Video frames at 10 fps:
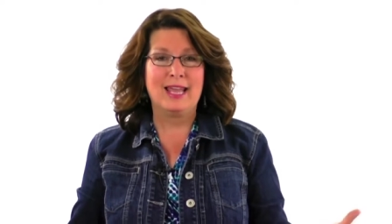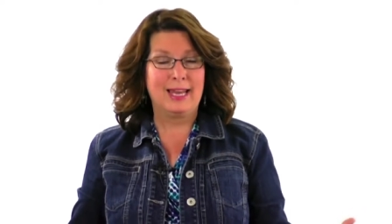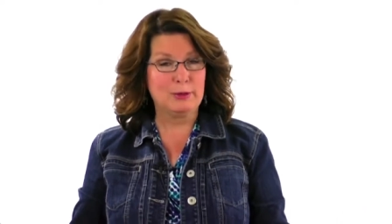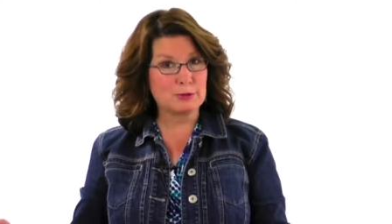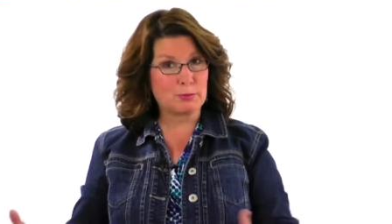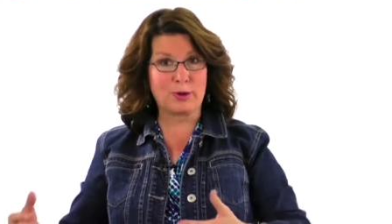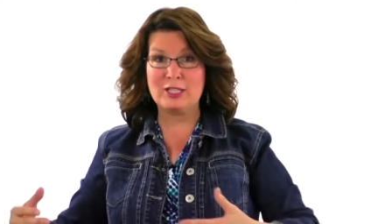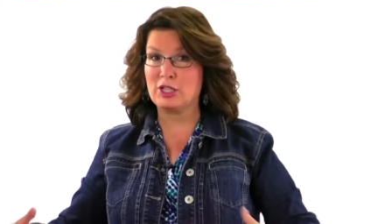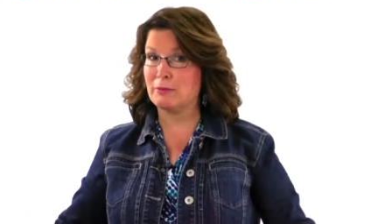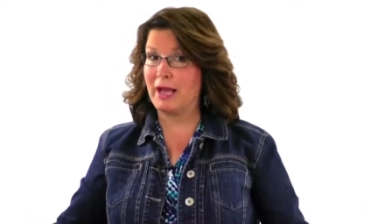And He was
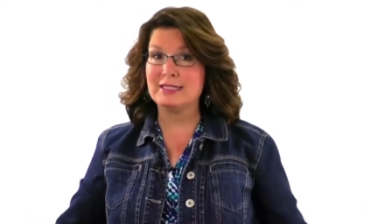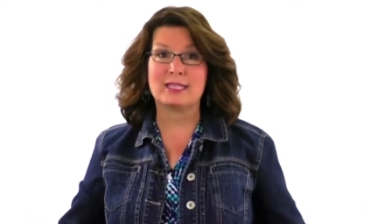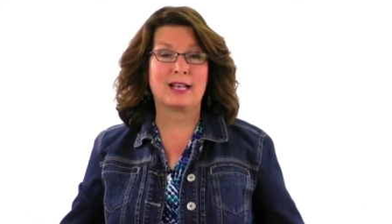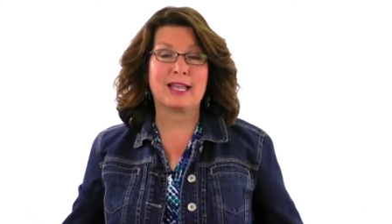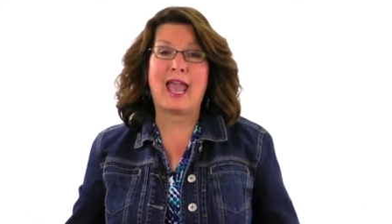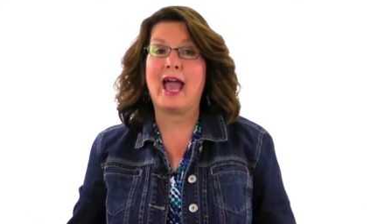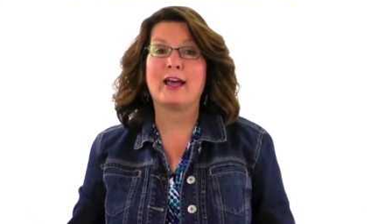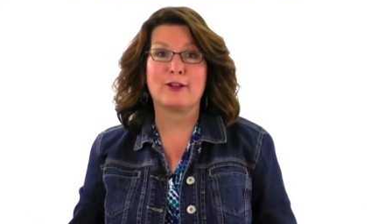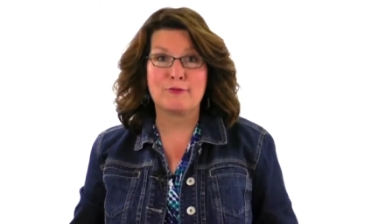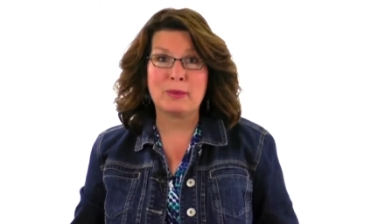preaching basically
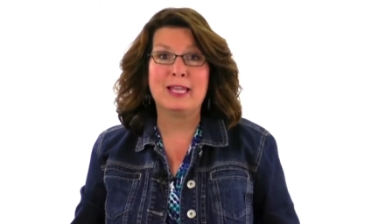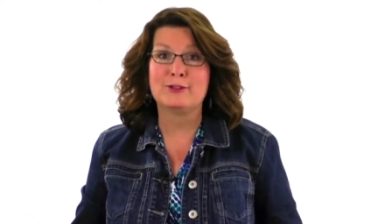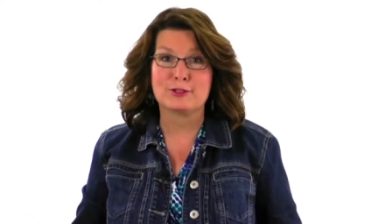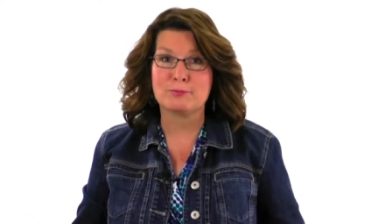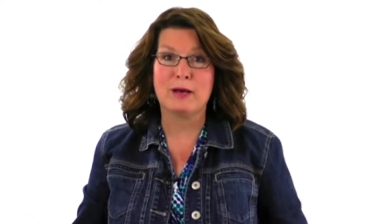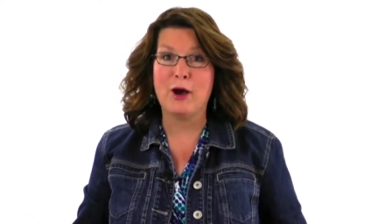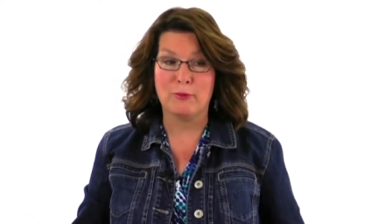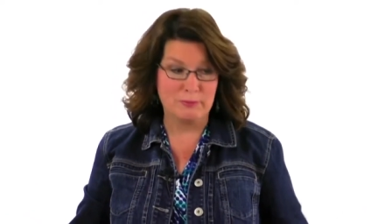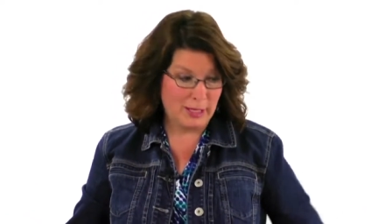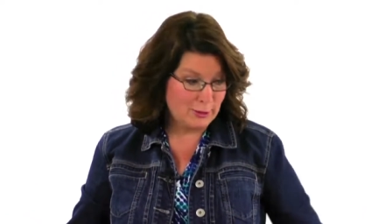out of Peter's
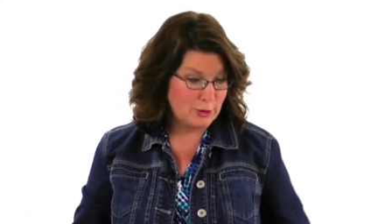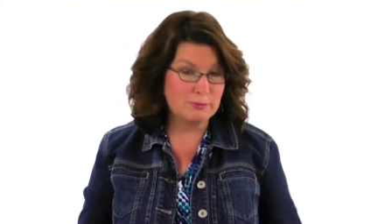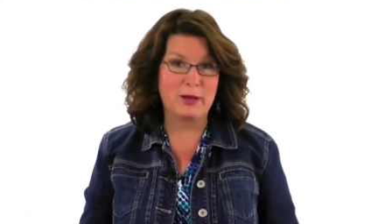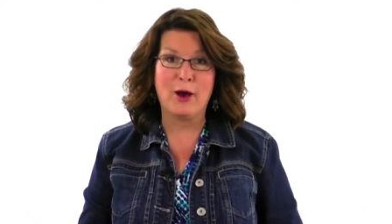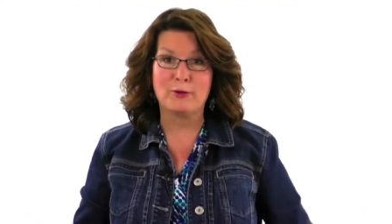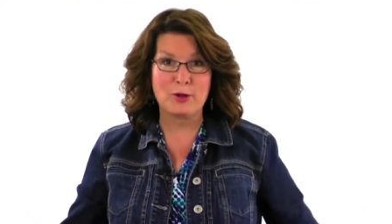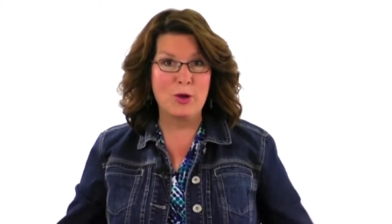boat. Peter's boat